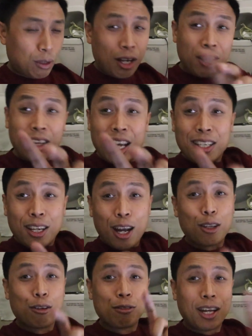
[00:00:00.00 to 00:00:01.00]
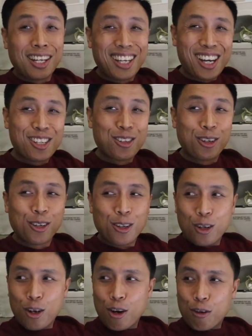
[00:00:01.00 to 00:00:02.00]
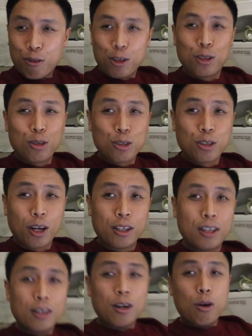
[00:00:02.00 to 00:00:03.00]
it takes a lot of dedication for you to study,